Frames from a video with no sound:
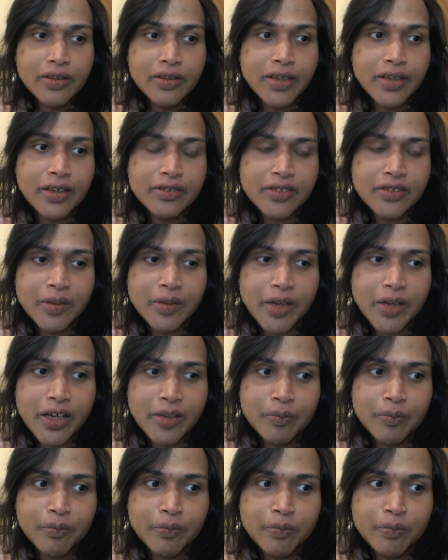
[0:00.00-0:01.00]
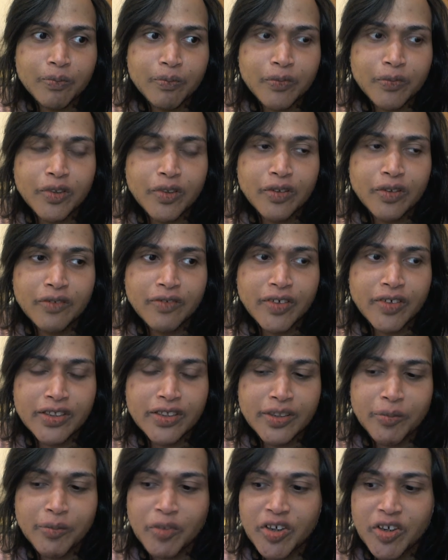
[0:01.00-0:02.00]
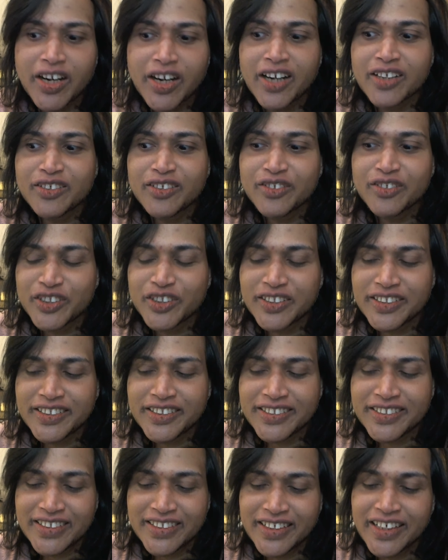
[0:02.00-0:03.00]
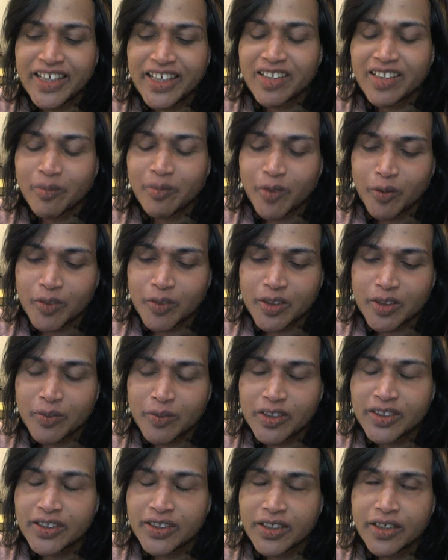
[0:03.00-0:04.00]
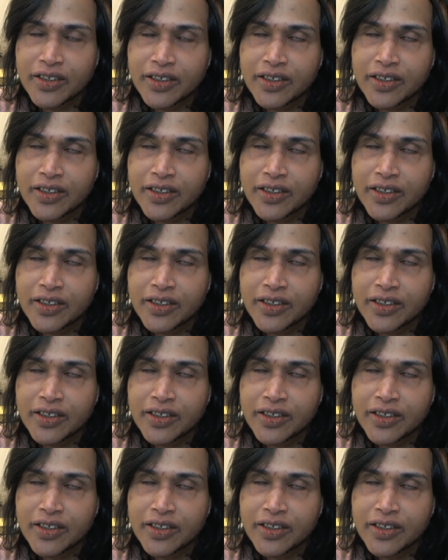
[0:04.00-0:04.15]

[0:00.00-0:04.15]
So I'm sort of a democratic socialist at the moment, but